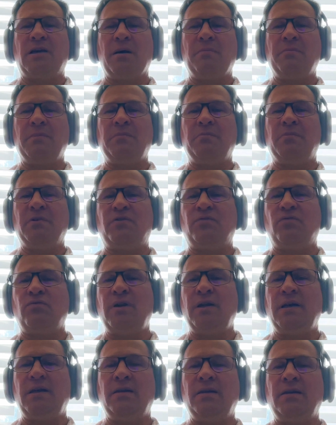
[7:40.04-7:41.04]
come in
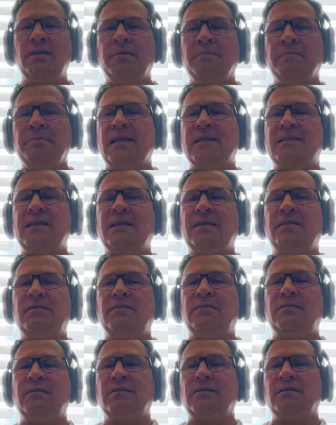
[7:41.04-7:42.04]
between, as
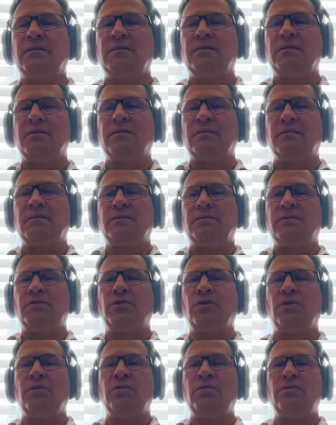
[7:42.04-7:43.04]
in
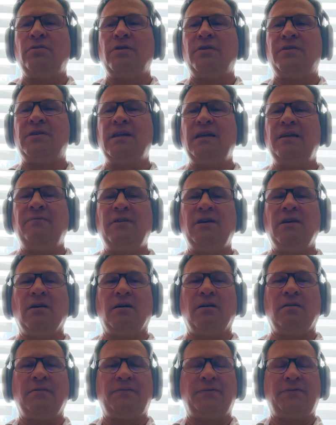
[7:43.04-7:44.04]
turn the TV
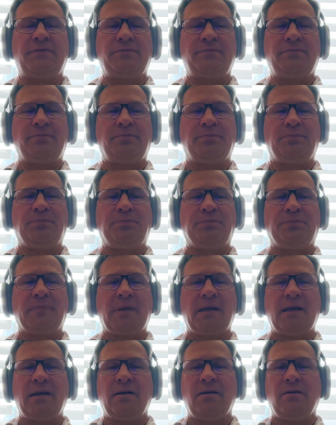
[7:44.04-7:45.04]
off
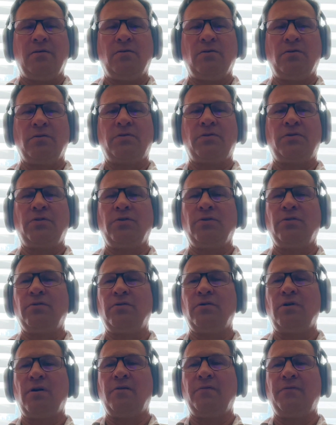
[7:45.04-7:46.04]
or
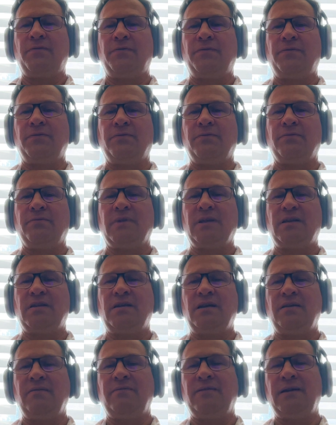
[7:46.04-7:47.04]
turn off the
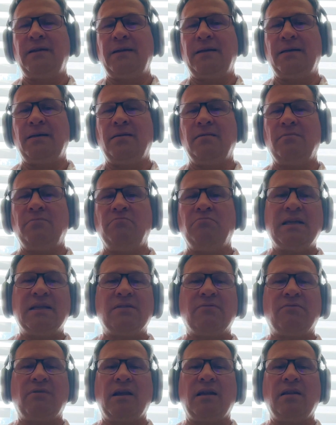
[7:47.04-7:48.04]
TV,
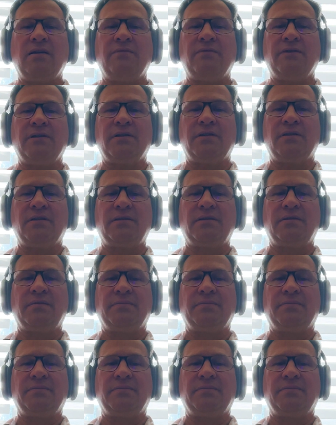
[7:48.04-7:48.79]
is irrelevant.